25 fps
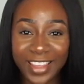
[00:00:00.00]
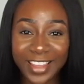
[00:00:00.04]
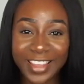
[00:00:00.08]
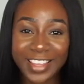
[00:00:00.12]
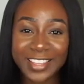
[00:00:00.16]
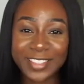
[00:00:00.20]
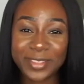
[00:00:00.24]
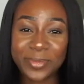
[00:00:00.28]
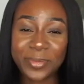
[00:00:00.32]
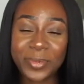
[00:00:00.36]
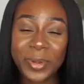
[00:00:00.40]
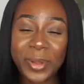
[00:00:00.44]

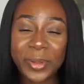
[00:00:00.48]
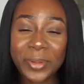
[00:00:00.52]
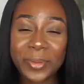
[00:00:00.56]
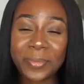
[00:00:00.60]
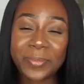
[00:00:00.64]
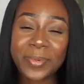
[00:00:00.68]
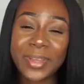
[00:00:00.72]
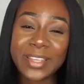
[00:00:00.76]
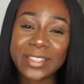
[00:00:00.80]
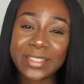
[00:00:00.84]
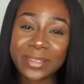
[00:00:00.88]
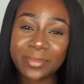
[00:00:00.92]
guys, and
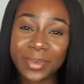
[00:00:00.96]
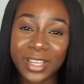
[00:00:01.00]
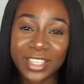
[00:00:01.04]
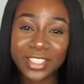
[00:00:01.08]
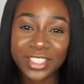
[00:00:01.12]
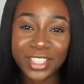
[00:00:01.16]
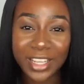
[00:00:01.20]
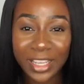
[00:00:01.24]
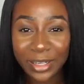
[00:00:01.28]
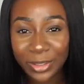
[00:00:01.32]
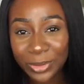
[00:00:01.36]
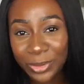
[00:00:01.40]
welcome back to my
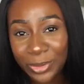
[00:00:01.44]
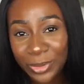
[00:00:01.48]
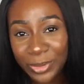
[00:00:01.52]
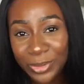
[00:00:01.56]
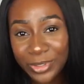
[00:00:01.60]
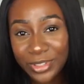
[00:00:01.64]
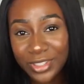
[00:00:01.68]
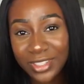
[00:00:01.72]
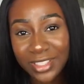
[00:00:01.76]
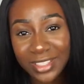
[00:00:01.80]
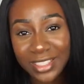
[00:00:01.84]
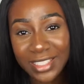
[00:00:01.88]

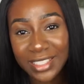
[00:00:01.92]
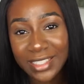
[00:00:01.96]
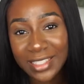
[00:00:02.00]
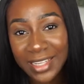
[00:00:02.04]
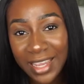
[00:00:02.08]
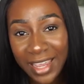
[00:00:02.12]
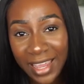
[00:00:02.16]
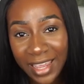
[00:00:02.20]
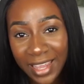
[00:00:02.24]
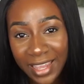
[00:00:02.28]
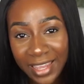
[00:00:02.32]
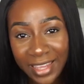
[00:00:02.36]
channel. So
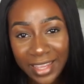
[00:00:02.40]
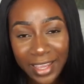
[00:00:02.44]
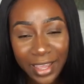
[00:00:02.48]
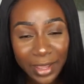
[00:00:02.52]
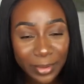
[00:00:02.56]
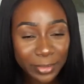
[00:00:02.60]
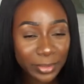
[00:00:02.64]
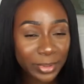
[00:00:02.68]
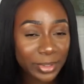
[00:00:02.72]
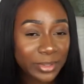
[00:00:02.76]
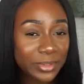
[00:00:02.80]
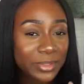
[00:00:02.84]
today
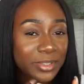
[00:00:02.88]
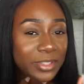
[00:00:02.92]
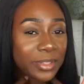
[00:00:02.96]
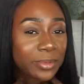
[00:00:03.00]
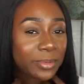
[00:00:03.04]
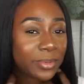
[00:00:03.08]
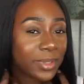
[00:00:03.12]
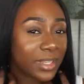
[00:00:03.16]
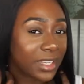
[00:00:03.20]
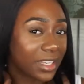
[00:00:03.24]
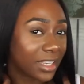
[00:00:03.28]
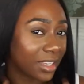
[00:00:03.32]
I'm going
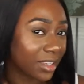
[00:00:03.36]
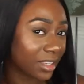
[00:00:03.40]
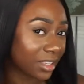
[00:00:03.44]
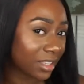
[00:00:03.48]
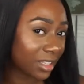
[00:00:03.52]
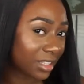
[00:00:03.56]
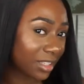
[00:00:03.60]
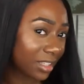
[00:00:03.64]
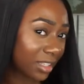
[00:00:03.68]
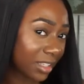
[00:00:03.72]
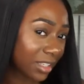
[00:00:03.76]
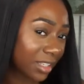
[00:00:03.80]
to be
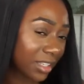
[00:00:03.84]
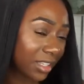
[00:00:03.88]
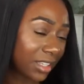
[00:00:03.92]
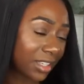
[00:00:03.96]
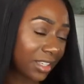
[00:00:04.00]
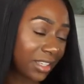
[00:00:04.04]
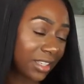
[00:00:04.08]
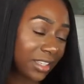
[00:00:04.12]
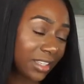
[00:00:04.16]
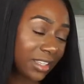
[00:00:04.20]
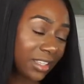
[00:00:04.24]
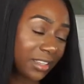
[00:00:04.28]

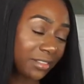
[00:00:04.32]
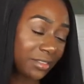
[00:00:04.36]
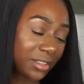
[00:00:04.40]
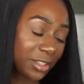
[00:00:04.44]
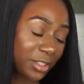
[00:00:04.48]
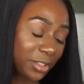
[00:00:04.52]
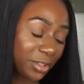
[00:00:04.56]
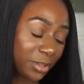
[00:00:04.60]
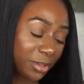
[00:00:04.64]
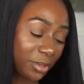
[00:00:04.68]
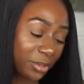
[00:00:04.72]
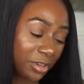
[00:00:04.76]

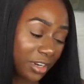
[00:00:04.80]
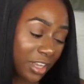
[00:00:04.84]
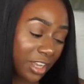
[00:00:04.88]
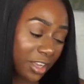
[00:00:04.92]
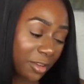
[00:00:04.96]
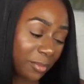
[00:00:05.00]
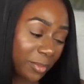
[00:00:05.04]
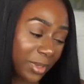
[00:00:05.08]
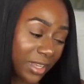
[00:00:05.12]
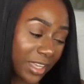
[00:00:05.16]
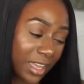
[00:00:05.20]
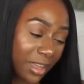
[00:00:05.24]
giving you
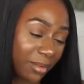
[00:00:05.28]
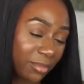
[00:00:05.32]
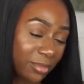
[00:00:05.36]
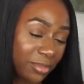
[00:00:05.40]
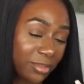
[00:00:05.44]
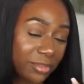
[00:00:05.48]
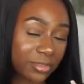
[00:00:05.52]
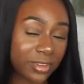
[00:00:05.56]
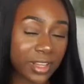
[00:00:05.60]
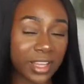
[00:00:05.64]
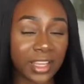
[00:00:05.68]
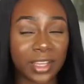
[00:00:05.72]
Naomi
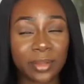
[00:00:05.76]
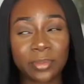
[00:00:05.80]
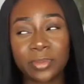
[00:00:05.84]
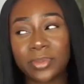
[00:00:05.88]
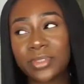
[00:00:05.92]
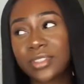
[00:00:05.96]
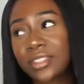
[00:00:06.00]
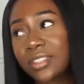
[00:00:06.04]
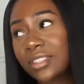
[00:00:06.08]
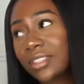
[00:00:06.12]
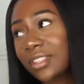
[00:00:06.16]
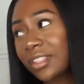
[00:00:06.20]
Campbell
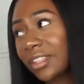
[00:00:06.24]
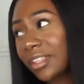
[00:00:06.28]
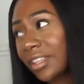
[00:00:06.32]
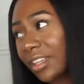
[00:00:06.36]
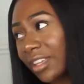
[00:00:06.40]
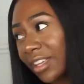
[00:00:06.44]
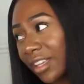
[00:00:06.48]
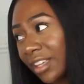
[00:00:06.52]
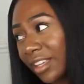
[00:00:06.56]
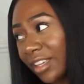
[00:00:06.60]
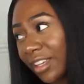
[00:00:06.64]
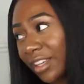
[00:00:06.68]
vibes,
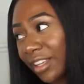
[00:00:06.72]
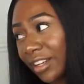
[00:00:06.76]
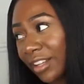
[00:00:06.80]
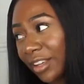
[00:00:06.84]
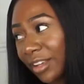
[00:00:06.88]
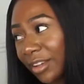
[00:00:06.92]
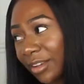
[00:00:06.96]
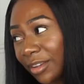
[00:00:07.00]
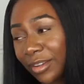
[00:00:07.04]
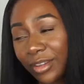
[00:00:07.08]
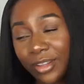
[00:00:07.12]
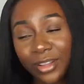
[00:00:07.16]
you
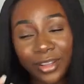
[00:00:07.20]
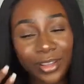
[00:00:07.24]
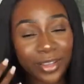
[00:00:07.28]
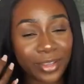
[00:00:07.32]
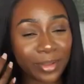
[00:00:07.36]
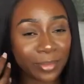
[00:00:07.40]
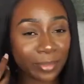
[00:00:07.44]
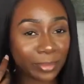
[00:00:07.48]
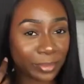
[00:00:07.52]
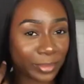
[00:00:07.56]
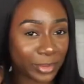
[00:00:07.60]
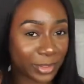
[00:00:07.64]
know,
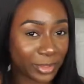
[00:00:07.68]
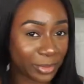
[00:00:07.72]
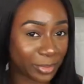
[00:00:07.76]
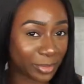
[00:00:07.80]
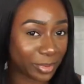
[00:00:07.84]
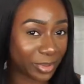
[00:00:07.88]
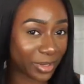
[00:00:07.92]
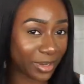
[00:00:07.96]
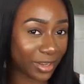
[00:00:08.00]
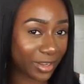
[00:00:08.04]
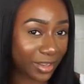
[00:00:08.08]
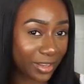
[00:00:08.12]

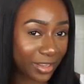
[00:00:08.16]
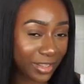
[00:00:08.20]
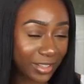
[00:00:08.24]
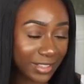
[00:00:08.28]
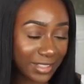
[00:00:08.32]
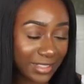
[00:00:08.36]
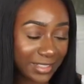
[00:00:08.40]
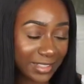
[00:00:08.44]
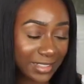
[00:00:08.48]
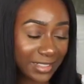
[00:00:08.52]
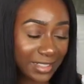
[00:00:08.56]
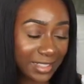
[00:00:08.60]
middle part,
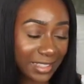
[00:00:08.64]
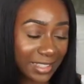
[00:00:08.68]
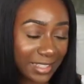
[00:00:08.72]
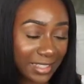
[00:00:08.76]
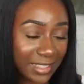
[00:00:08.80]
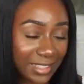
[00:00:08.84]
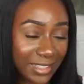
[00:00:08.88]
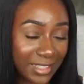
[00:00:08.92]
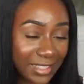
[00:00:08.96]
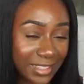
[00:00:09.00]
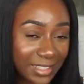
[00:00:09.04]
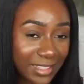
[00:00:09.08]

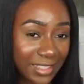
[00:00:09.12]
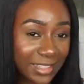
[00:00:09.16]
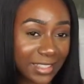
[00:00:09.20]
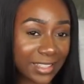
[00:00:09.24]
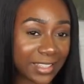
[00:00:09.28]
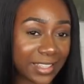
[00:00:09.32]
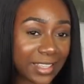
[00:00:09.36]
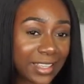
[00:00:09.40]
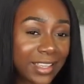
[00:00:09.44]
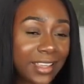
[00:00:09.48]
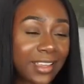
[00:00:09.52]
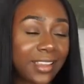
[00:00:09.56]
sleek,
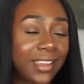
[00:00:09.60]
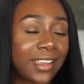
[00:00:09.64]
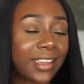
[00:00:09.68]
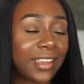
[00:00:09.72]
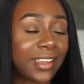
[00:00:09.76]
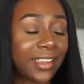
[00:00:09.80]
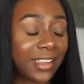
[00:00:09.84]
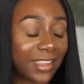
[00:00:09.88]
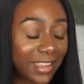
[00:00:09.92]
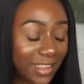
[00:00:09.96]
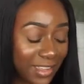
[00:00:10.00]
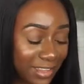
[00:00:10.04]

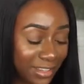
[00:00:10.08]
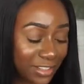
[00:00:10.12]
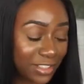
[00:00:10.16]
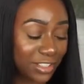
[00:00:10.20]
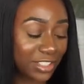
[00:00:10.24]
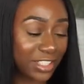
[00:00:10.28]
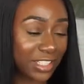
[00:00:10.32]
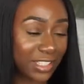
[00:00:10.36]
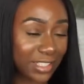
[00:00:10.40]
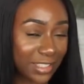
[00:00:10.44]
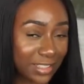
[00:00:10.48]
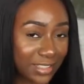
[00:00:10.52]

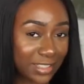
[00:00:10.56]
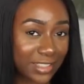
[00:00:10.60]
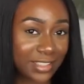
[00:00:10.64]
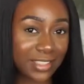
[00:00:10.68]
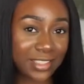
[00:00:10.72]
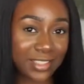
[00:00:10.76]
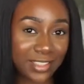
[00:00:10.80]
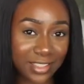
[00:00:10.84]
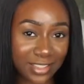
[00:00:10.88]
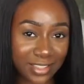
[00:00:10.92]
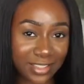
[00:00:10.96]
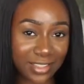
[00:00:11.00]

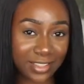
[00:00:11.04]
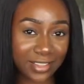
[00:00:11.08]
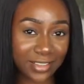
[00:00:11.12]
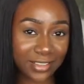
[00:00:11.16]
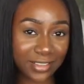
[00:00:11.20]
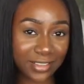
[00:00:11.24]
inches.